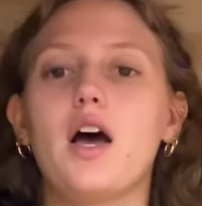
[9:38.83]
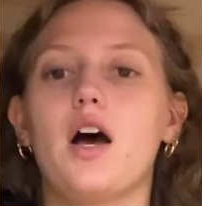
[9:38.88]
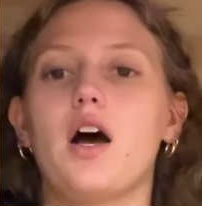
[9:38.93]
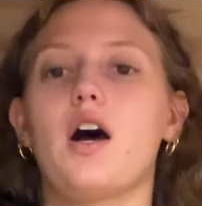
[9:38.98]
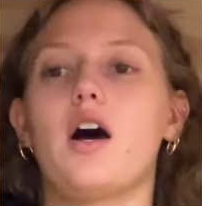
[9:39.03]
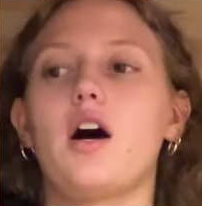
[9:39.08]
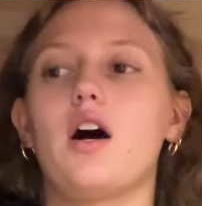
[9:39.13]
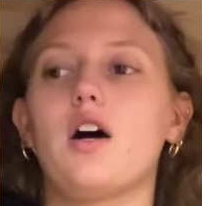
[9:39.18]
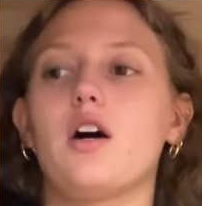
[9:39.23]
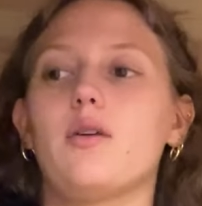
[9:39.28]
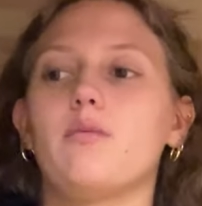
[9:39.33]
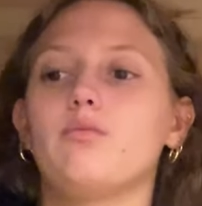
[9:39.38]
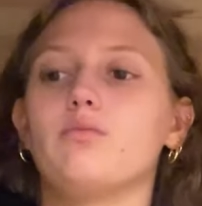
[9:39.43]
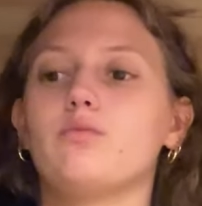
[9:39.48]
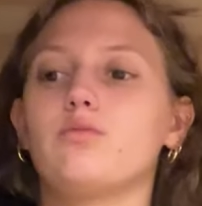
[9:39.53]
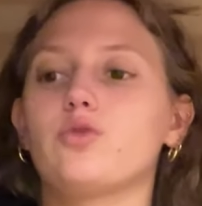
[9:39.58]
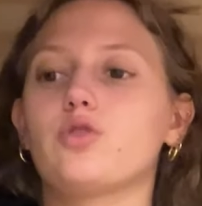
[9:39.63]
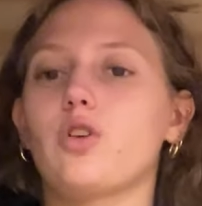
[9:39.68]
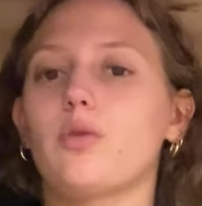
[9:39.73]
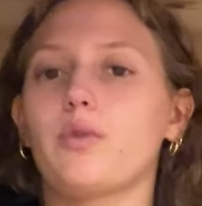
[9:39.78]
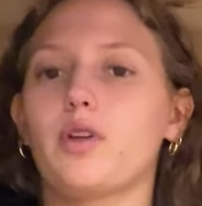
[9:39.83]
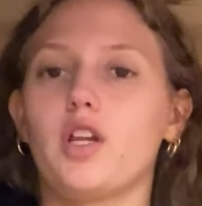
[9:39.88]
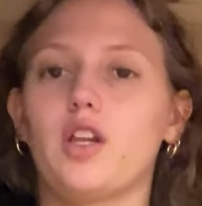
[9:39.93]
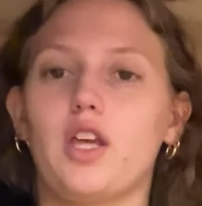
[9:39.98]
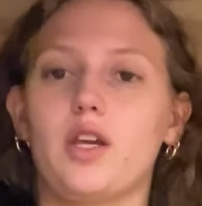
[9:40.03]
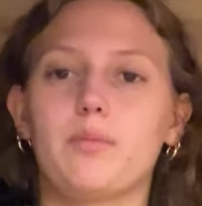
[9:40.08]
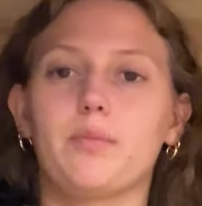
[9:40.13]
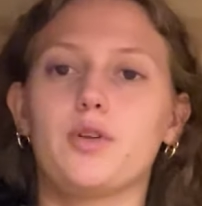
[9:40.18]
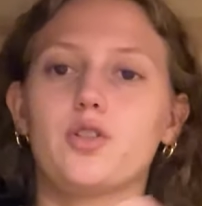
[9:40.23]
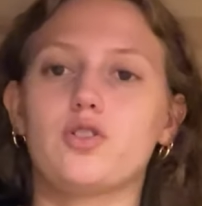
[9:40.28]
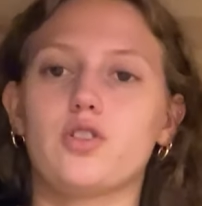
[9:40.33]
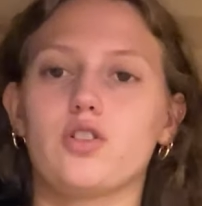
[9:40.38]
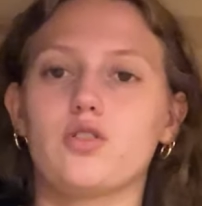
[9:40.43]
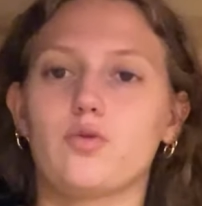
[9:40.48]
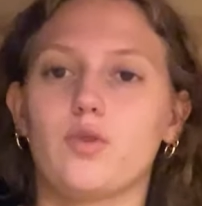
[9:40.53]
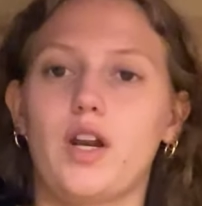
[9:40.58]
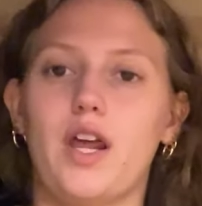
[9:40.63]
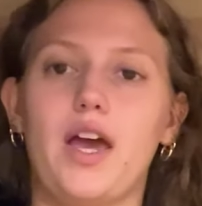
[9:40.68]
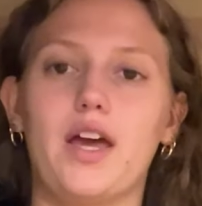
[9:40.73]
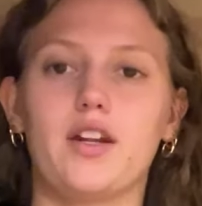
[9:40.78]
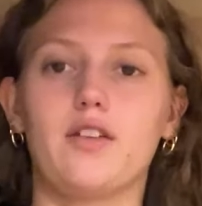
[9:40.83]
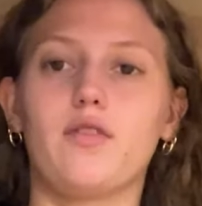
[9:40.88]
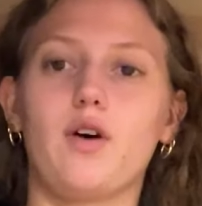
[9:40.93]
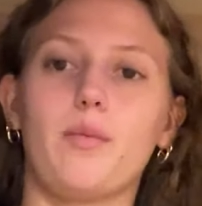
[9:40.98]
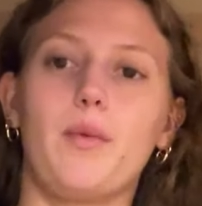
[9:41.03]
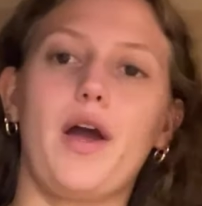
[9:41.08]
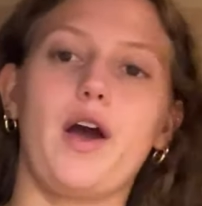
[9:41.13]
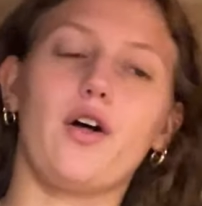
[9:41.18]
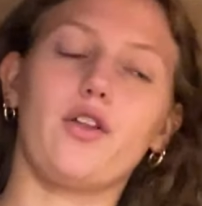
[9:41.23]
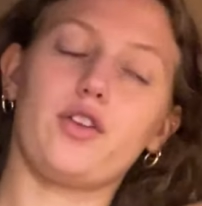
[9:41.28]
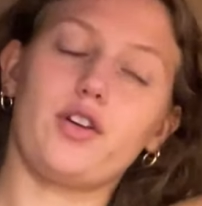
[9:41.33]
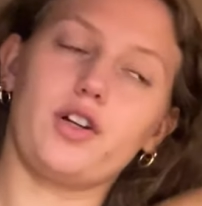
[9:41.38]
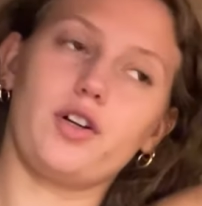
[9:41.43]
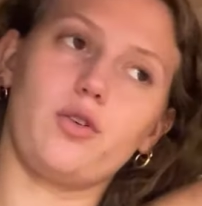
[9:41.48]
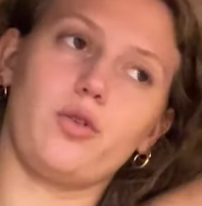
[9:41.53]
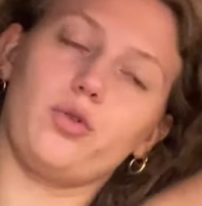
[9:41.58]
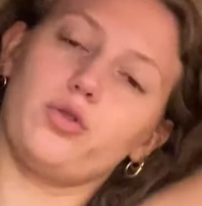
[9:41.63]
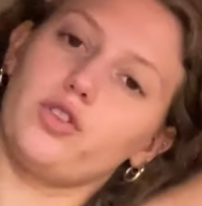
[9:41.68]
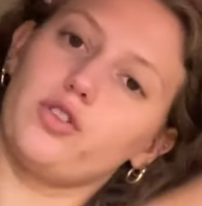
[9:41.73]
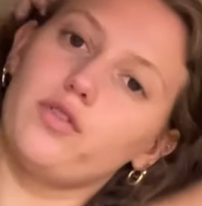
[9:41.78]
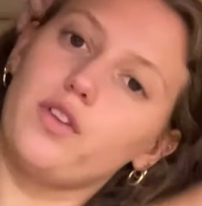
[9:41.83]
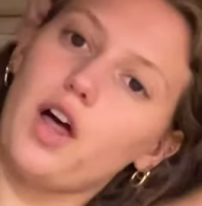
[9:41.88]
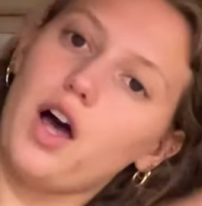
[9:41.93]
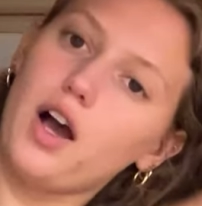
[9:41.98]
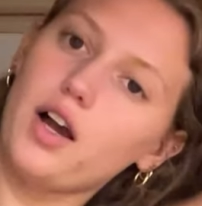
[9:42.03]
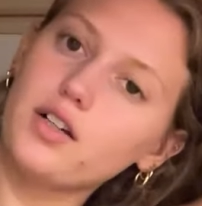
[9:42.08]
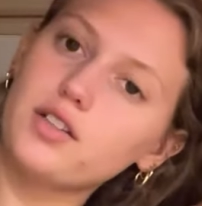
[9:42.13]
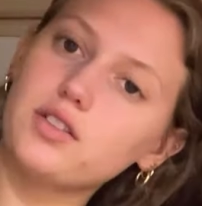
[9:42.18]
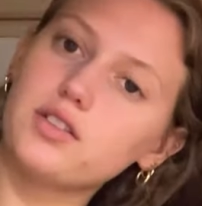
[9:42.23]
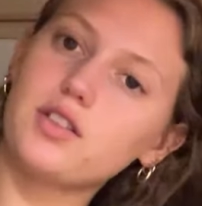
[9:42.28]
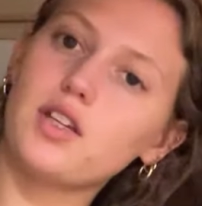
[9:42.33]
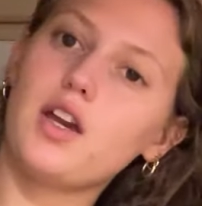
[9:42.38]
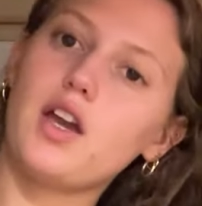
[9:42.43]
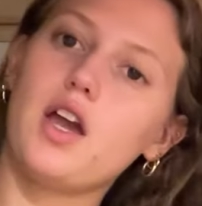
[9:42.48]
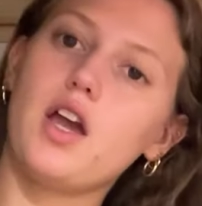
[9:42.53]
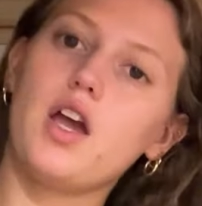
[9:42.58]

So I'm gonna, like, push this one ahead of all my other older vlogs.